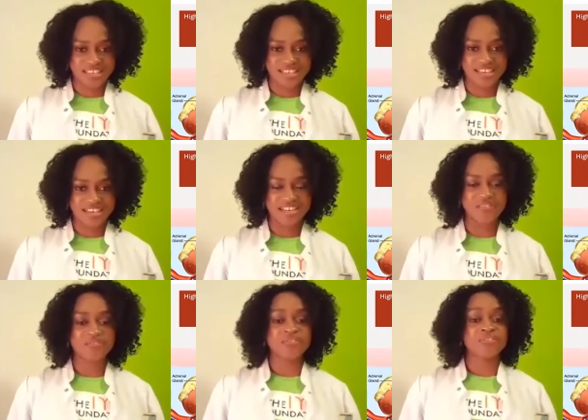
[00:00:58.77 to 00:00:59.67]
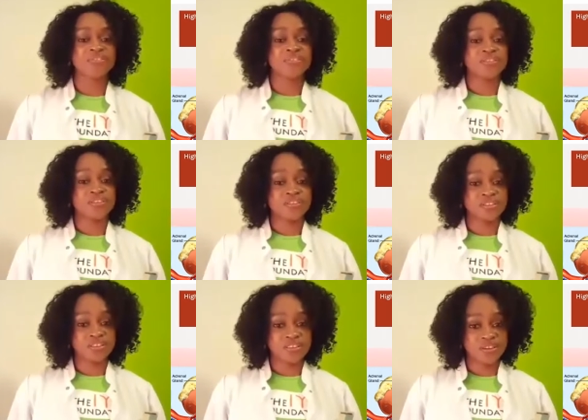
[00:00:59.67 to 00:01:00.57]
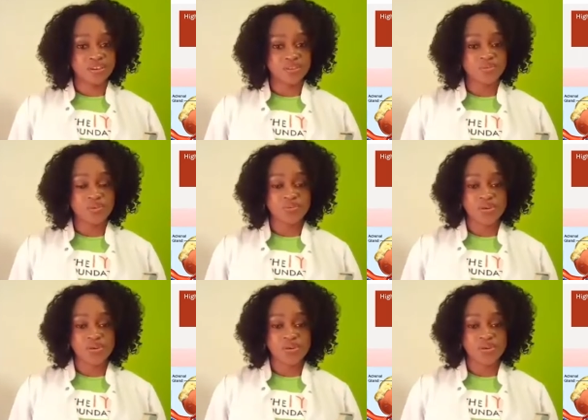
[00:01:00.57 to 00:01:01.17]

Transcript: year. The other way